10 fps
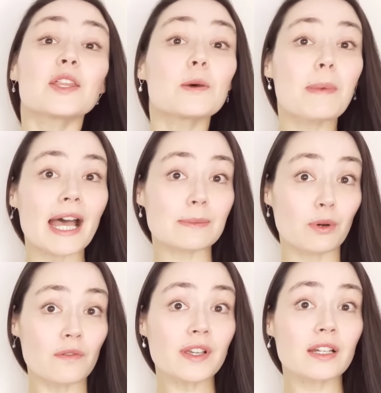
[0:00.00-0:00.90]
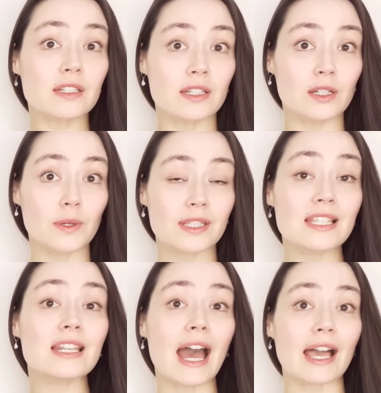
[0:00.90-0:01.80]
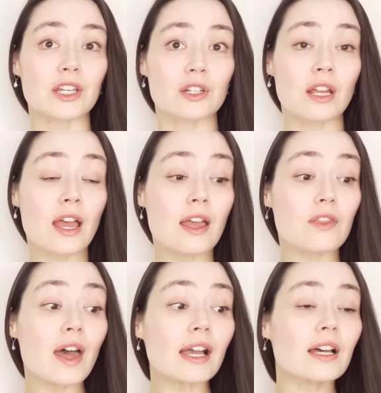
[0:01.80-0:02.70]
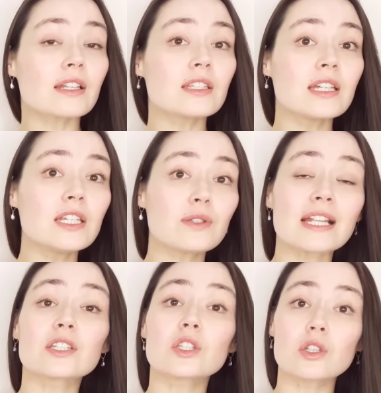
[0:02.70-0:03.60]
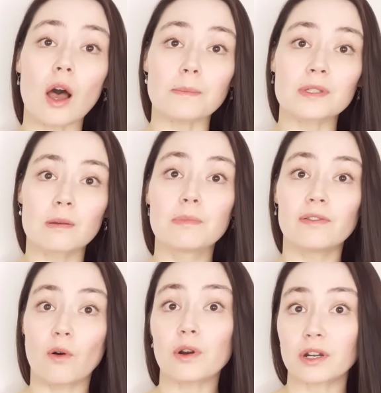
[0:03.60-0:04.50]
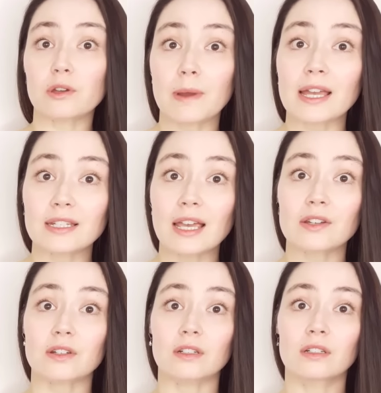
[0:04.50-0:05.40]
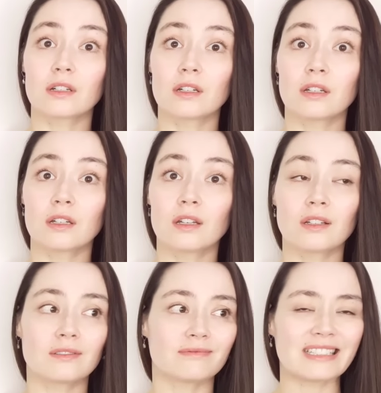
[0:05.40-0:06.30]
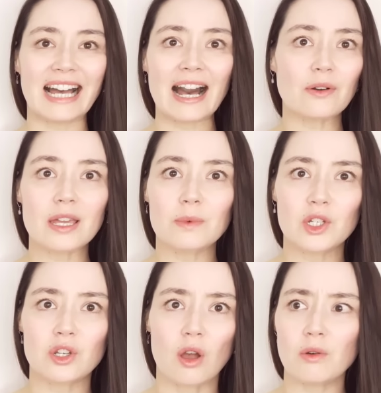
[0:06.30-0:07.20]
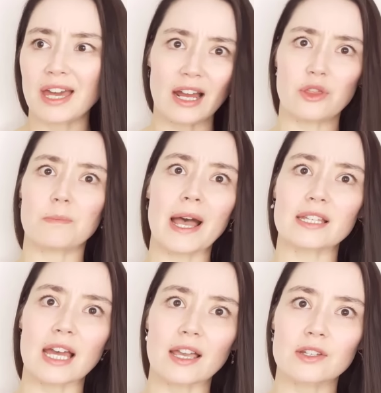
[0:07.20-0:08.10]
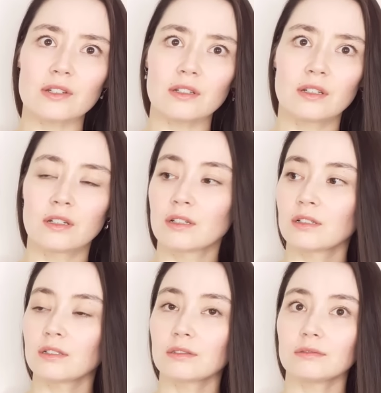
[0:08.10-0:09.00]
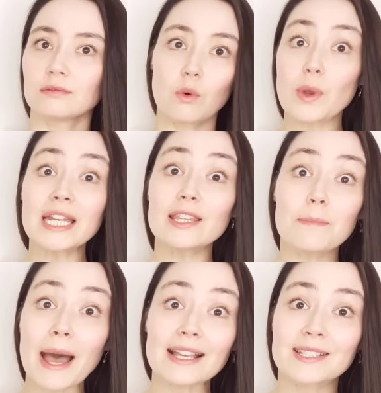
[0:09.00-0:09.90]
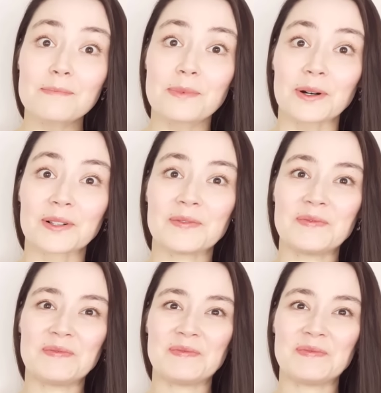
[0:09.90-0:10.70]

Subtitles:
The past perfect continuous is an action that continues and stops before another past action. How can we show that other past action? We need the past simple.